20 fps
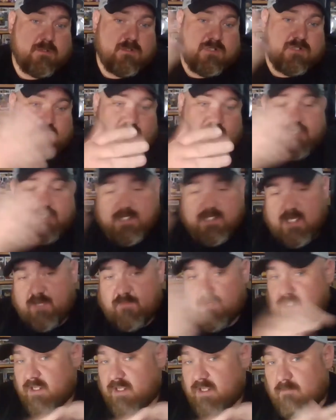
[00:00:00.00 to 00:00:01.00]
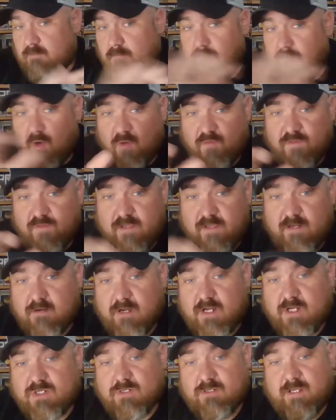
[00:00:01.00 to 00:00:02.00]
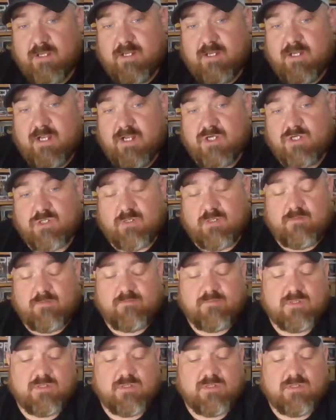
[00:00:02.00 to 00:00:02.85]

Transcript: chase common in both international and national.